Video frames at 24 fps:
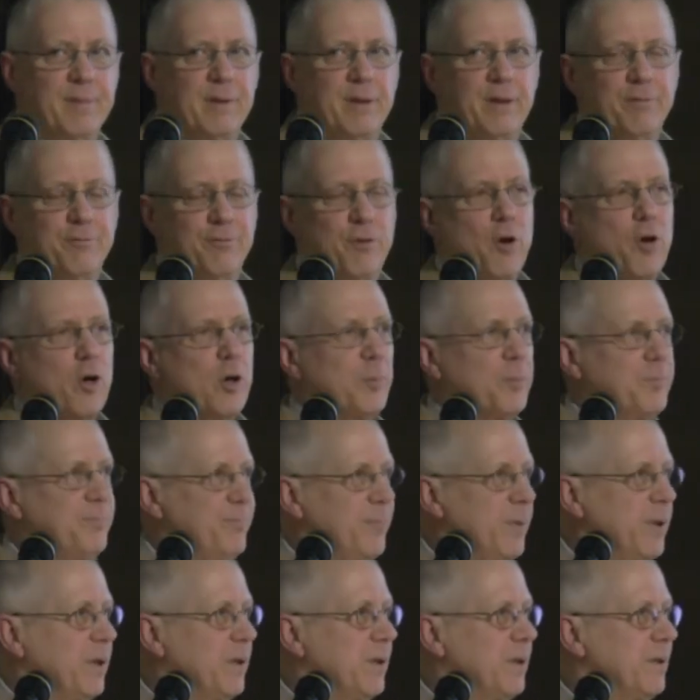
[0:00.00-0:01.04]
a farm
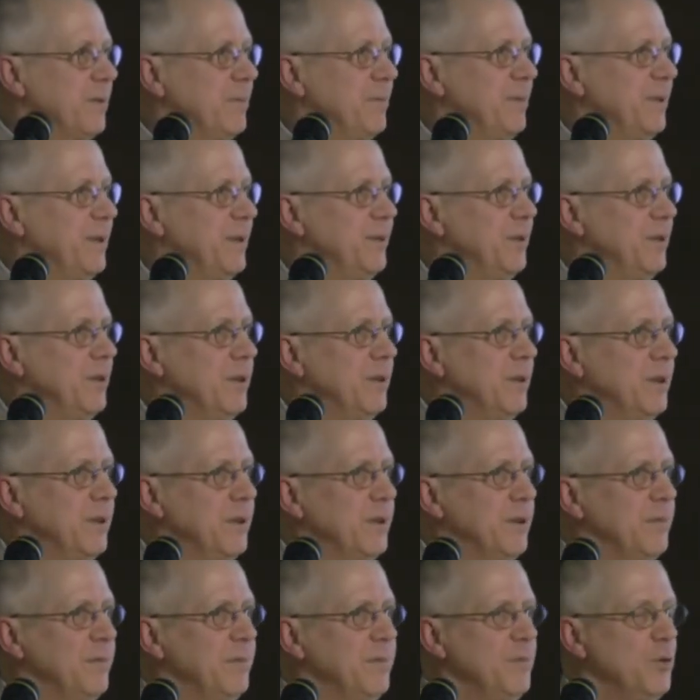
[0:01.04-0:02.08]
uh, in,
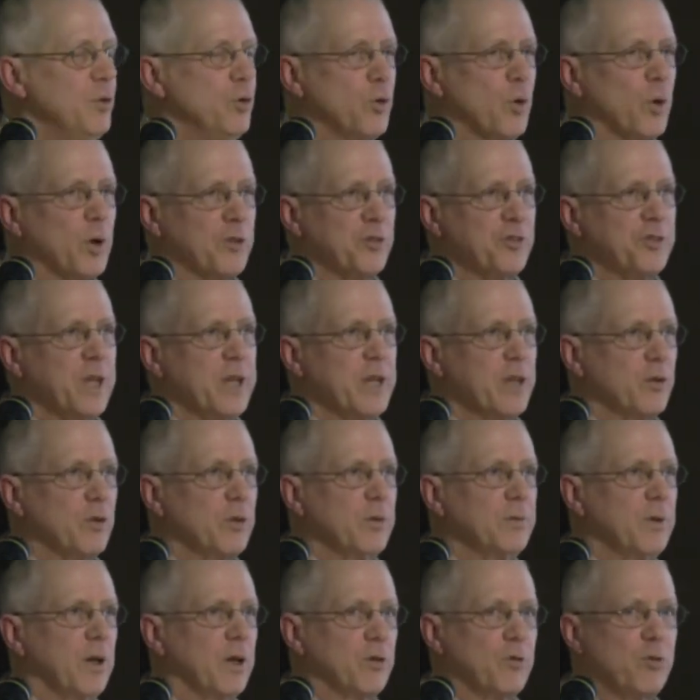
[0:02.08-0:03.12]
in New York State
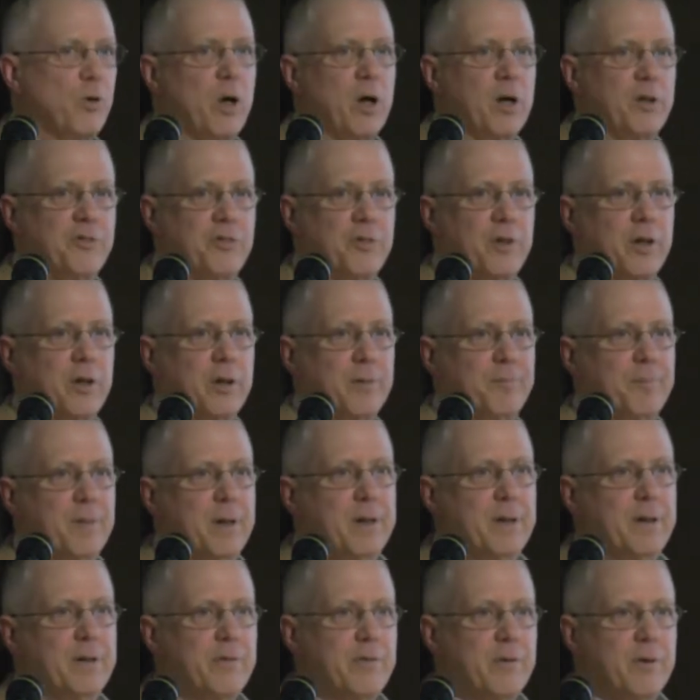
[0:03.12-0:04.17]
across uh,
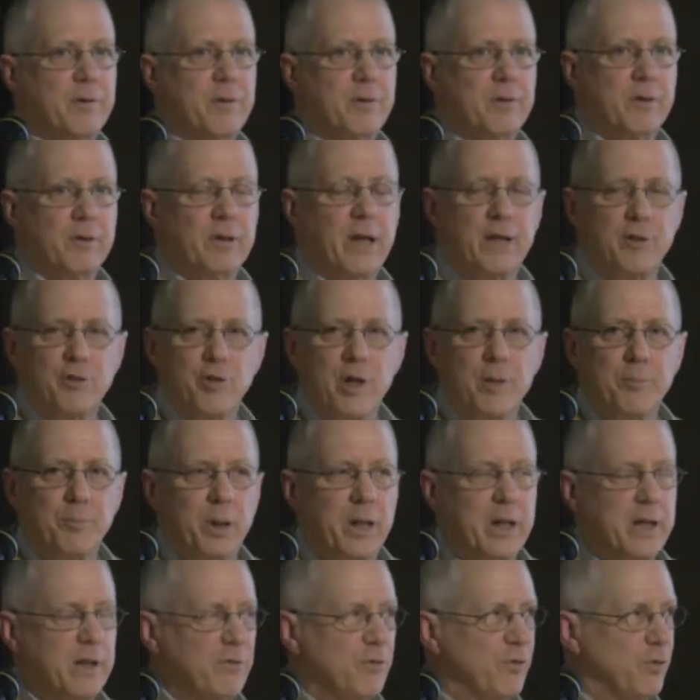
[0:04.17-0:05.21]
Lake
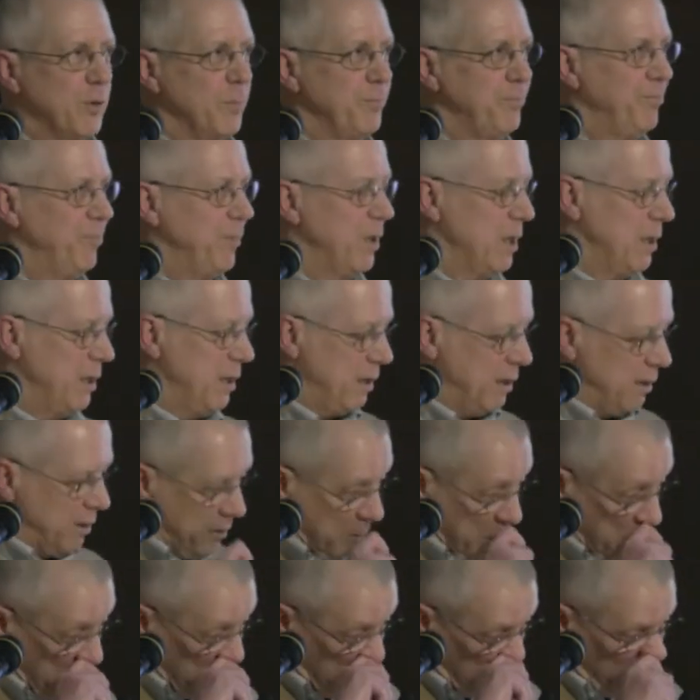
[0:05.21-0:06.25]
Champlain from,
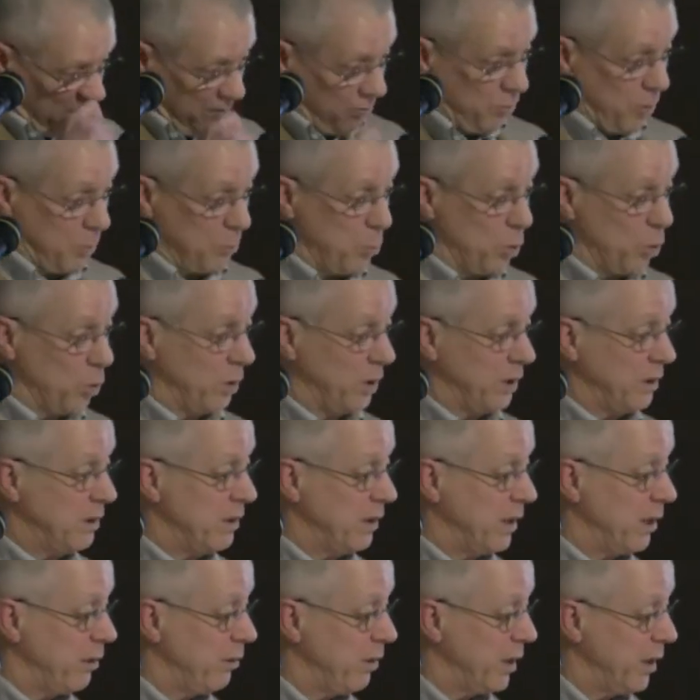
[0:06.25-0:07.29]
uh, from
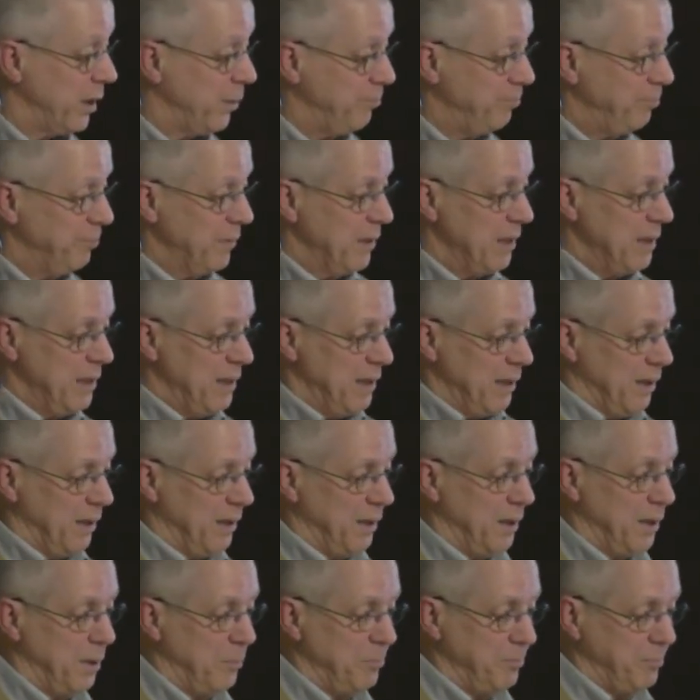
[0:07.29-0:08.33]
Burlington area.
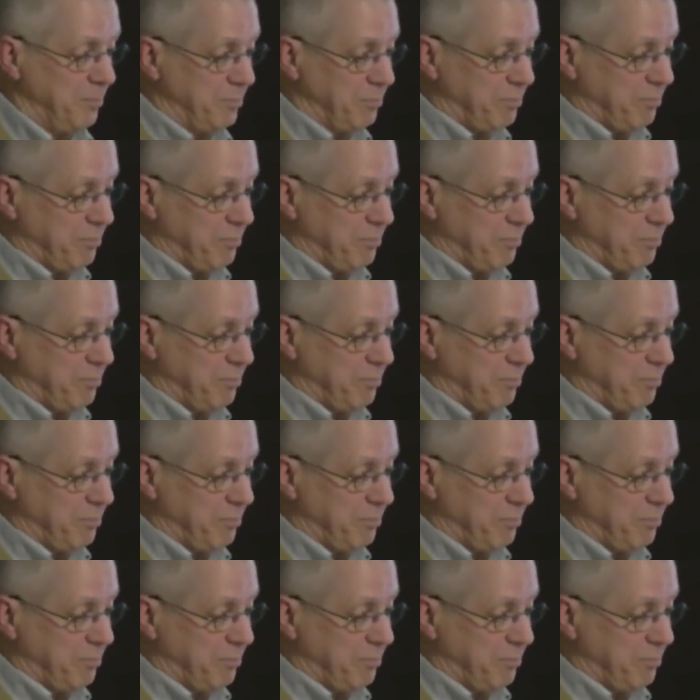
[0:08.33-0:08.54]
Um,